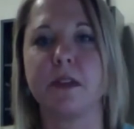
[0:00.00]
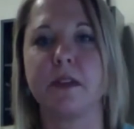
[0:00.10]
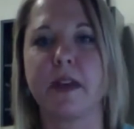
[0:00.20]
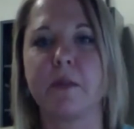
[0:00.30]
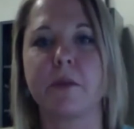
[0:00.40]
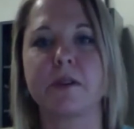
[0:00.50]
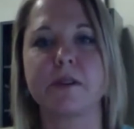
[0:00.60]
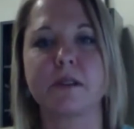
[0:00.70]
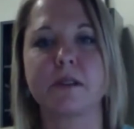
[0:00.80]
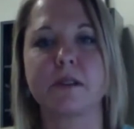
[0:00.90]
be
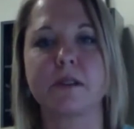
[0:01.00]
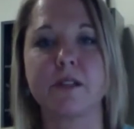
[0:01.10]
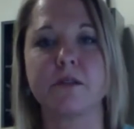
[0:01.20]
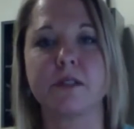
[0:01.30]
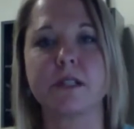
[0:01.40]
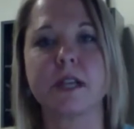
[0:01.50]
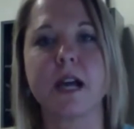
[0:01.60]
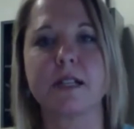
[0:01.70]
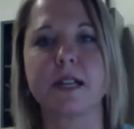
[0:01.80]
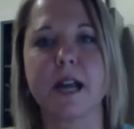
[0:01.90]
that student's
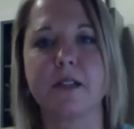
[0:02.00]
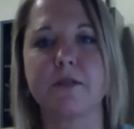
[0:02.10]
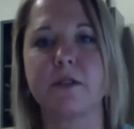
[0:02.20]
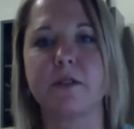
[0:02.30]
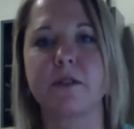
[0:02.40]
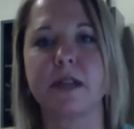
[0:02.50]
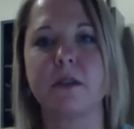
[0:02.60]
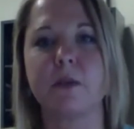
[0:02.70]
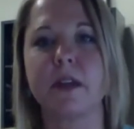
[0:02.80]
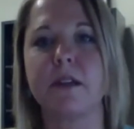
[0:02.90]
contact for those
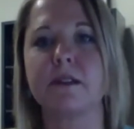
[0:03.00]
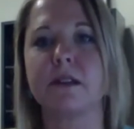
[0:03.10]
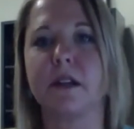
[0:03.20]
8 weeks,